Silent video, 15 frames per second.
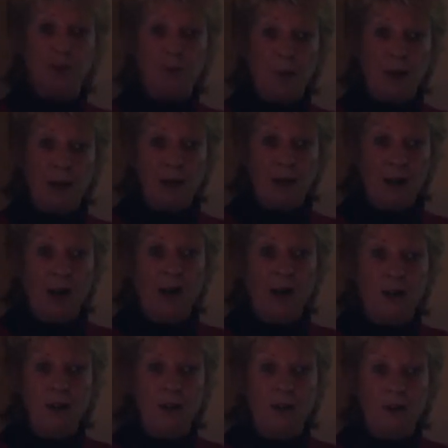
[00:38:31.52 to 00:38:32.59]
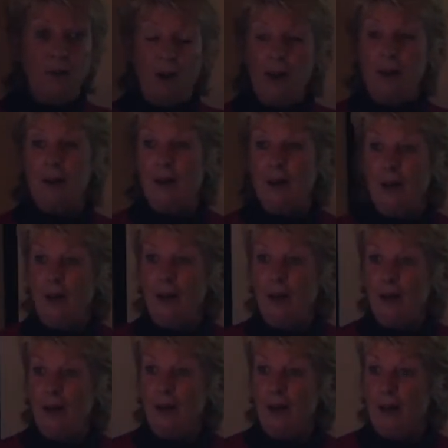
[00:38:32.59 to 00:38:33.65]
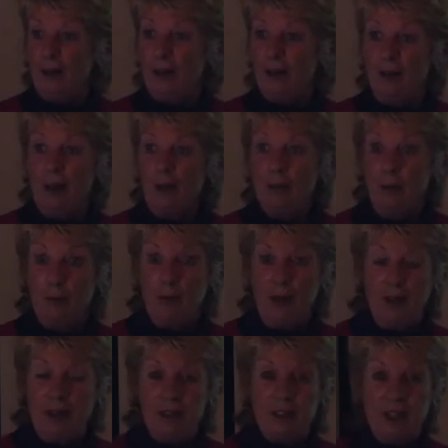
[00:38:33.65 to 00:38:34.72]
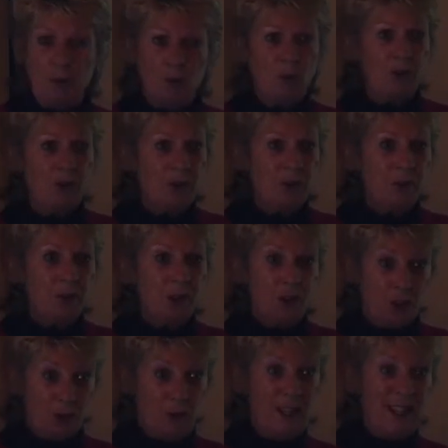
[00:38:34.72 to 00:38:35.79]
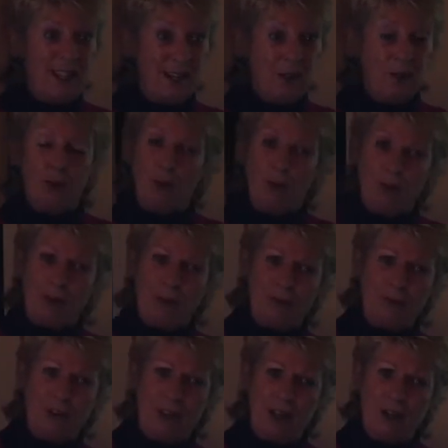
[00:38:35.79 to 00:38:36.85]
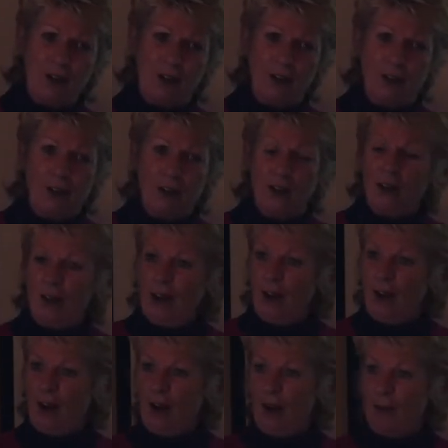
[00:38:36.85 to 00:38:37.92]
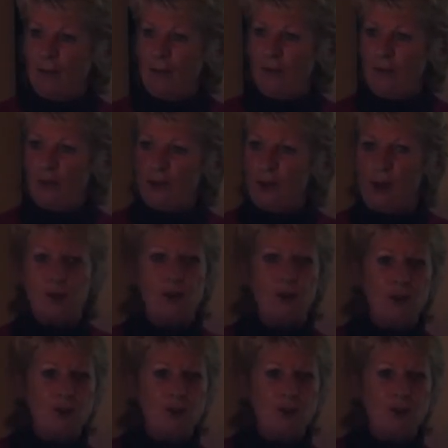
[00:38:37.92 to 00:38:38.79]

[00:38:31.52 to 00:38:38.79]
you be? You know, I would be. I'd say, well, what do you eat? What do you have for dinner? Do you go to the